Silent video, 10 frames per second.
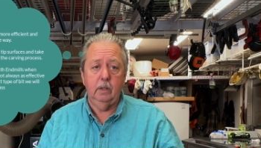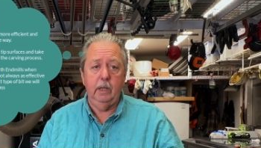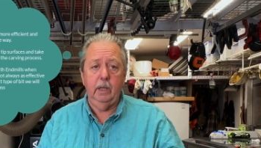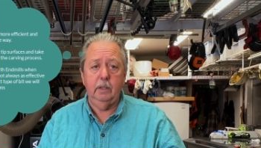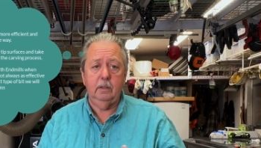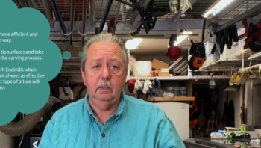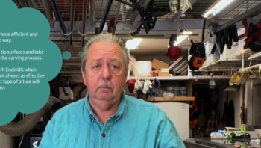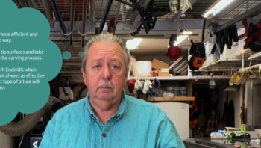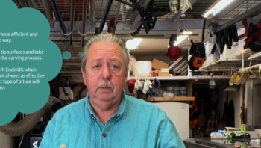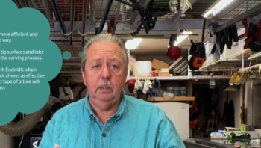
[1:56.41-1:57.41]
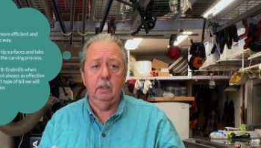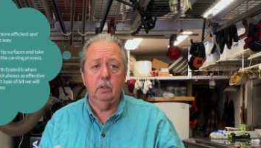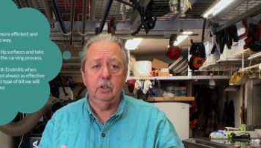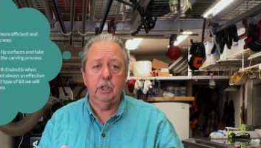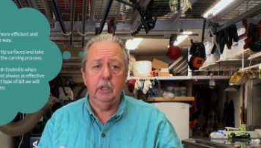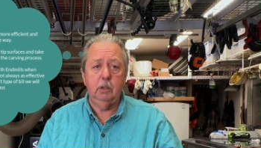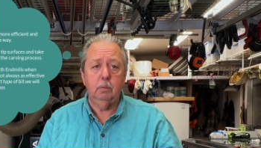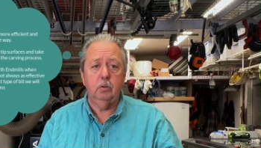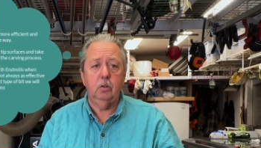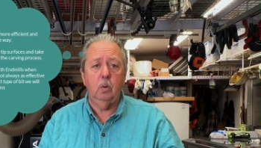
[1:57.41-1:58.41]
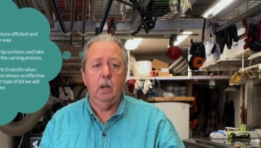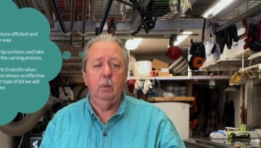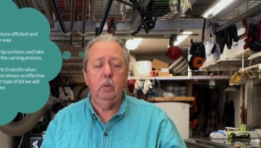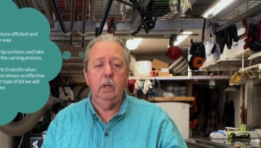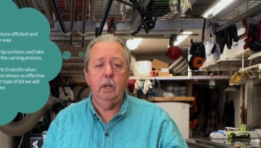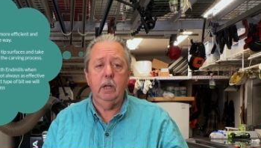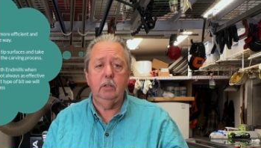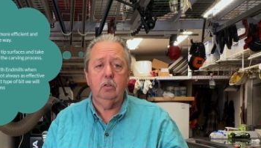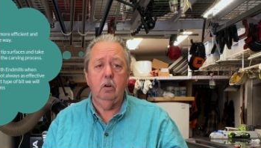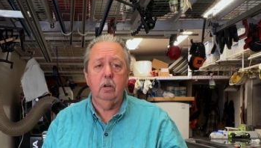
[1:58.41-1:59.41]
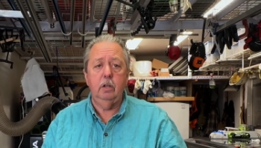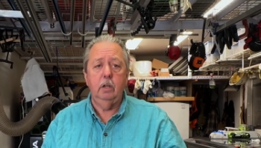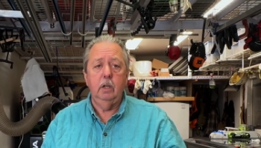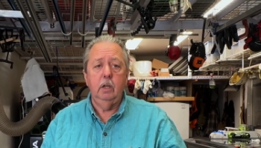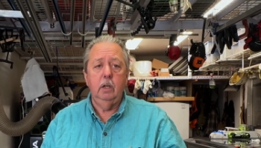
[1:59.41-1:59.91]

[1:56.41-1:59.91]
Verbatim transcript: They get seem to be interchangeable, so I went and I started